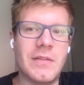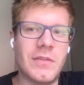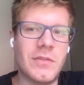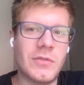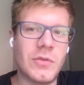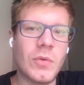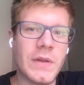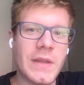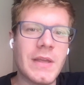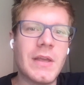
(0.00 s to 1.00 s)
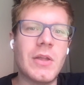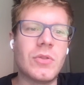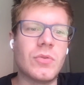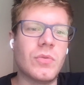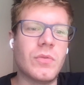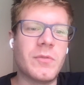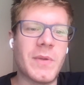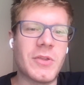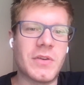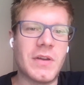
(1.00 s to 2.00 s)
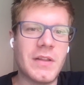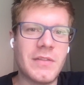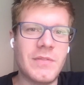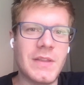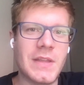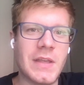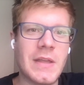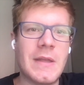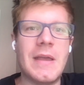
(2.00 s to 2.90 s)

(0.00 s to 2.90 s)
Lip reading: slowly to special relativity,